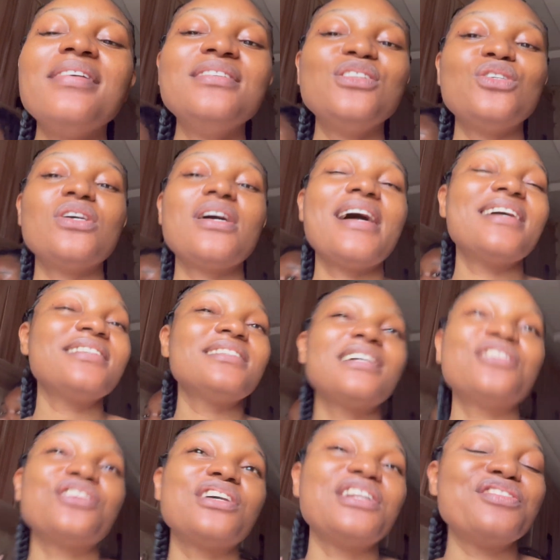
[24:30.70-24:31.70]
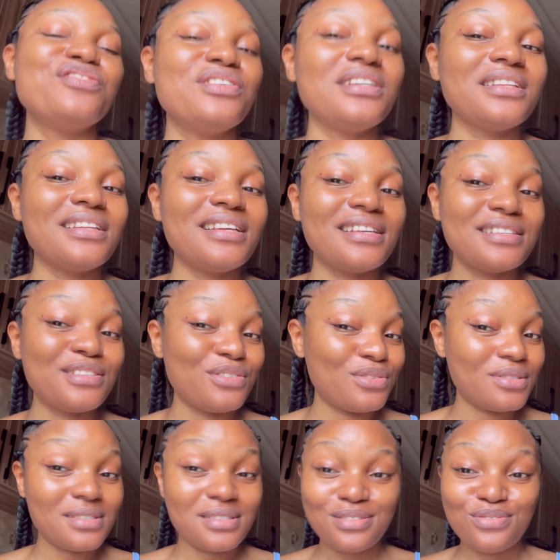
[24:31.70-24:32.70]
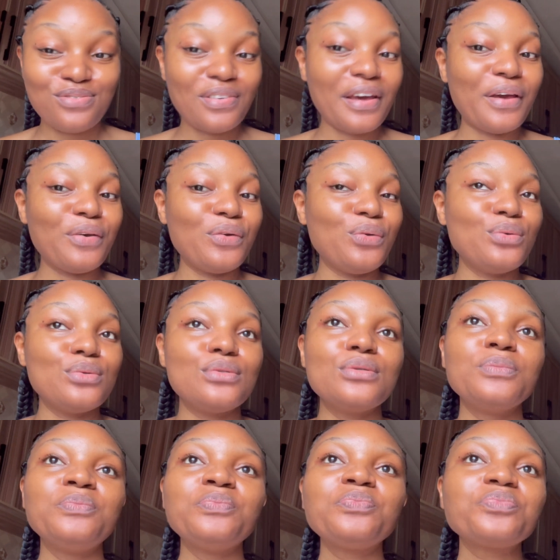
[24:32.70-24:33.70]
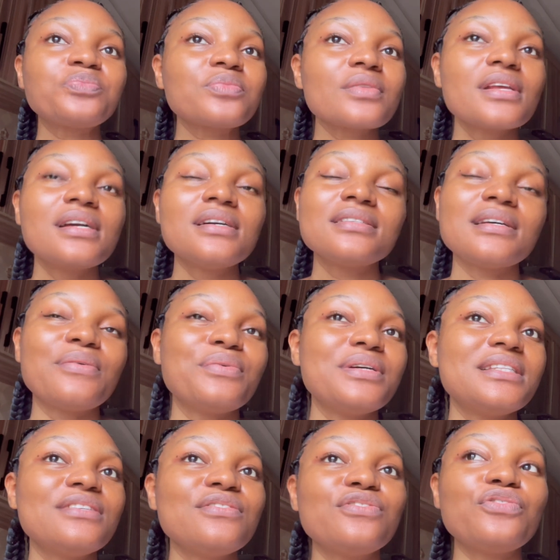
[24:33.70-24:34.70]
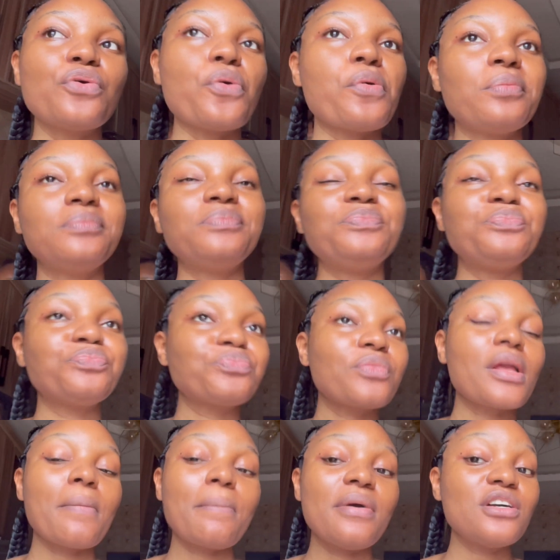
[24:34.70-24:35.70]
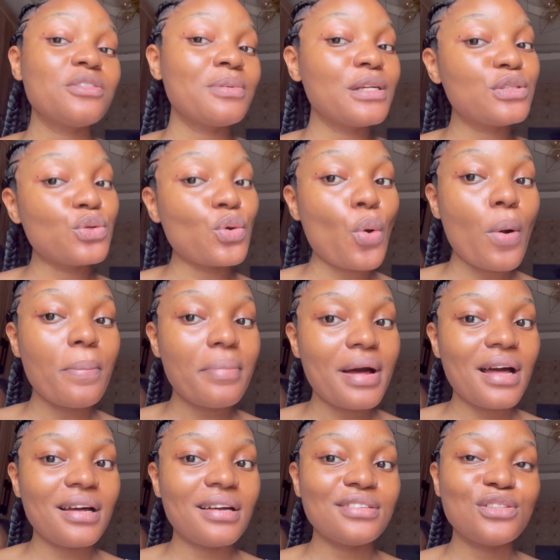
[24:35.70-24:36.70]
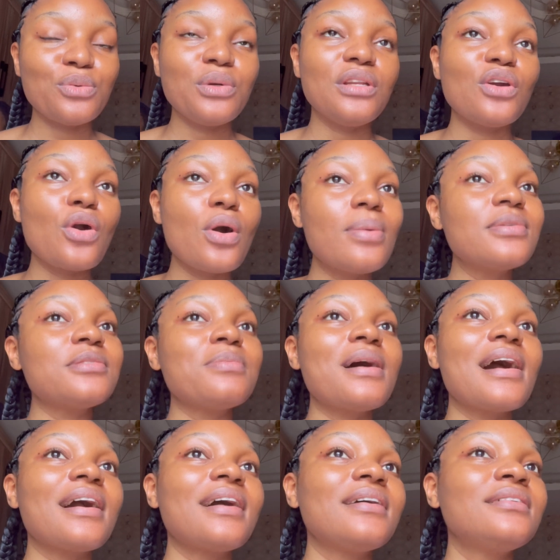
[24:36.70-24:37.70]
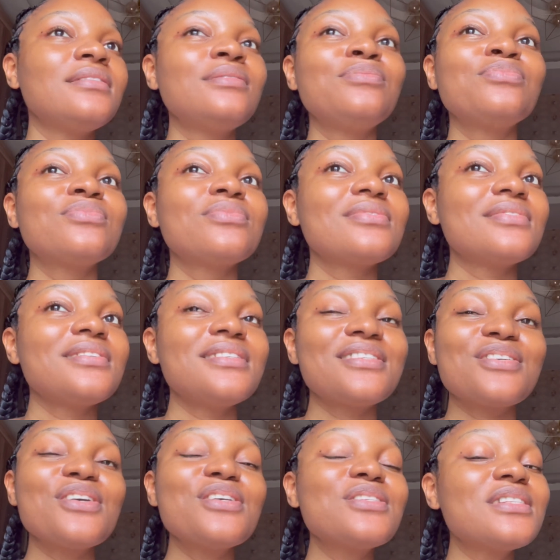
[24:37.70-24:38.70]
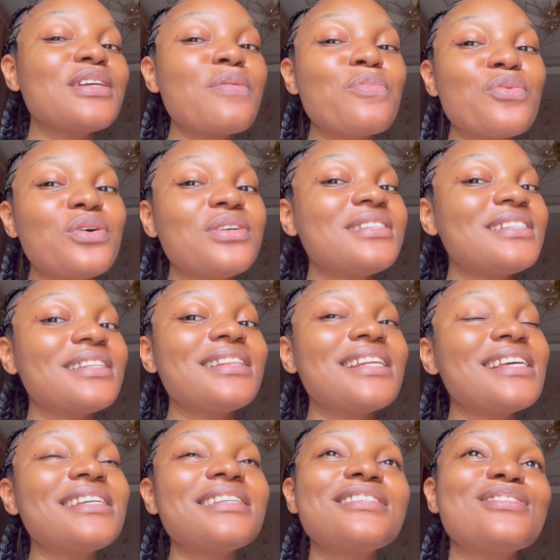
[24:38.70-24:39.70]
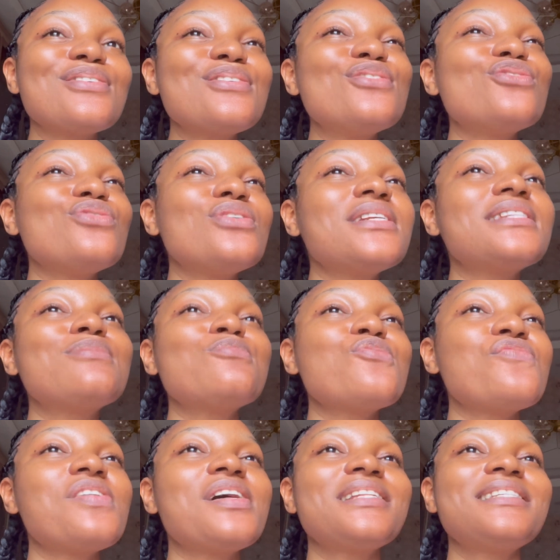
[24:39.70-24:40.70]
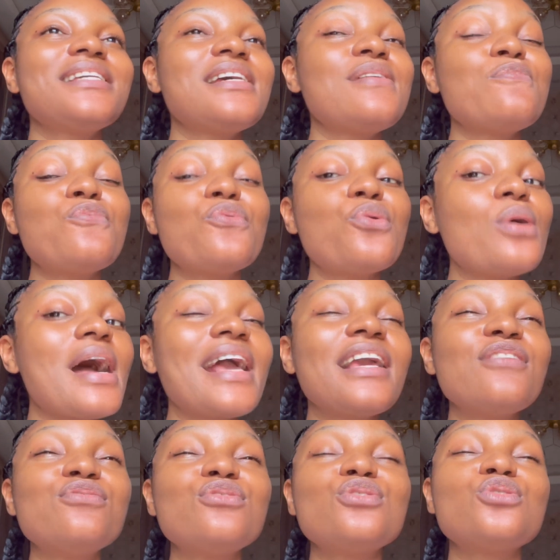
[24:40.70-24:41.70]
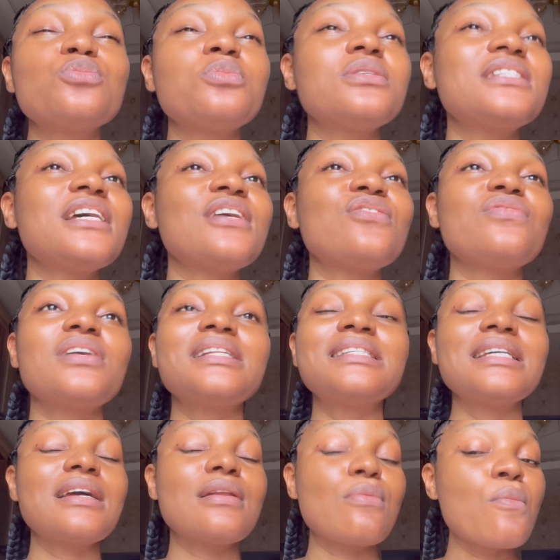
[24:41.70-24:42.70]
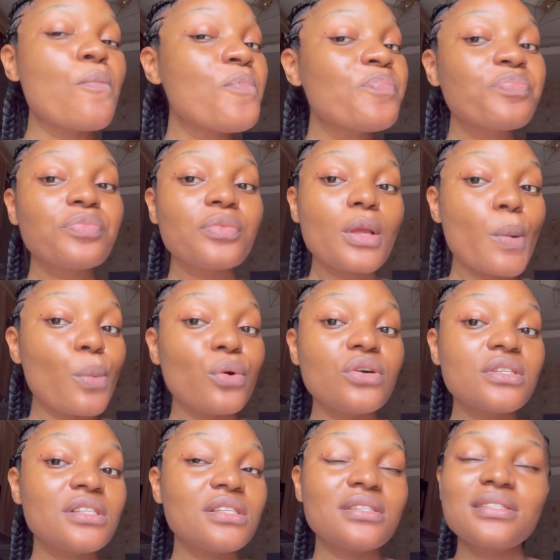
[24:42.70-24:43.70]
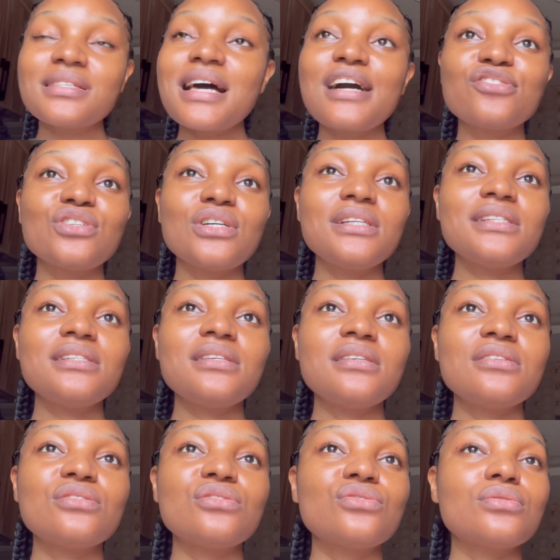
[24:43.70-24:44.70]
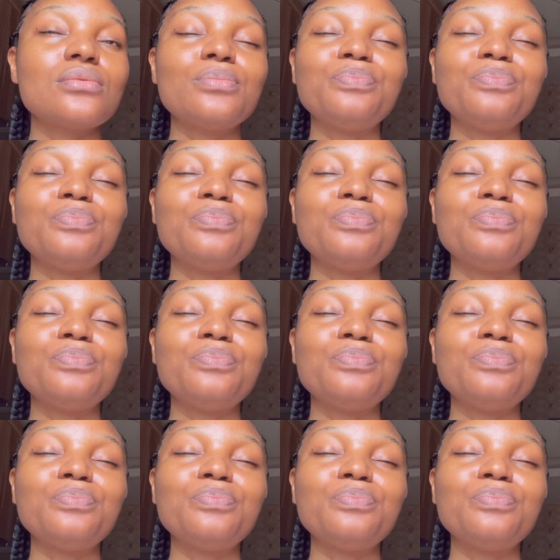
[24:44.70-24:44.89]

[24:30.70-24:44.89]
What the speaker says: guys, this actually really tastes very good. So, I'm waiting for my husband to come back. So, when he comes back, he's going to tell me what he thinks. He's going to rate me over 10. But I give this soup a 10 over 10 because it actually tastes